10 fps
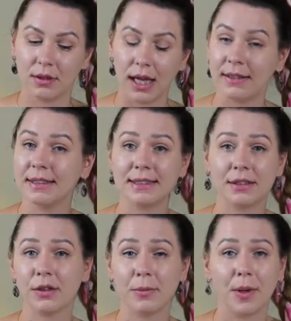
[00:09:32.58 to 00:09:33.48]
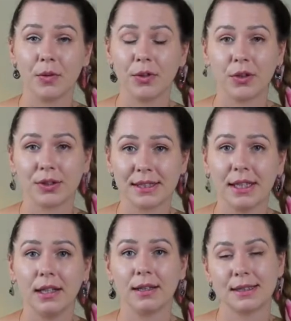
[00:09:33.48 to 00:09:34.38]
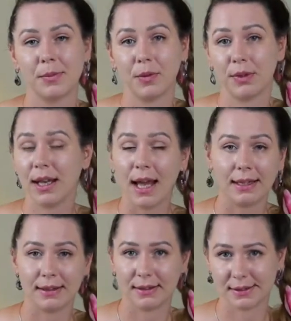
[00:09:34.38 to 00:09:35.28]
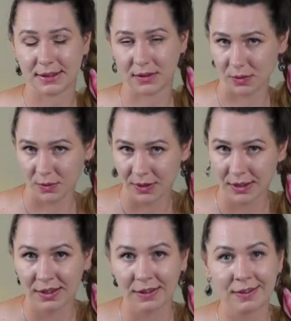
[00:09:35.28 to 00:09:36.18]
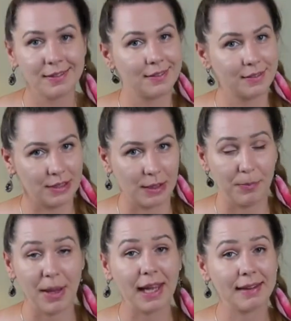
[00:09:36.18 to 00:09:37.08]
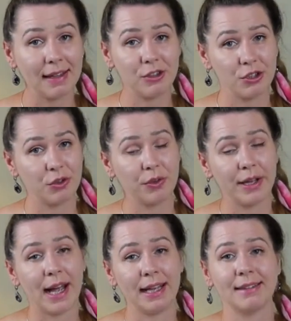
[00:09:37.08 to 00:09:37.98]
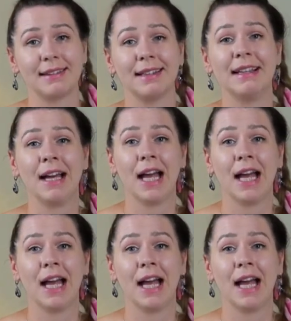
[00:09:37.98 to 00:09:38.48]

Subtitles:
and it's not about your skill, it's about the lighting. So pay attention to the lighting,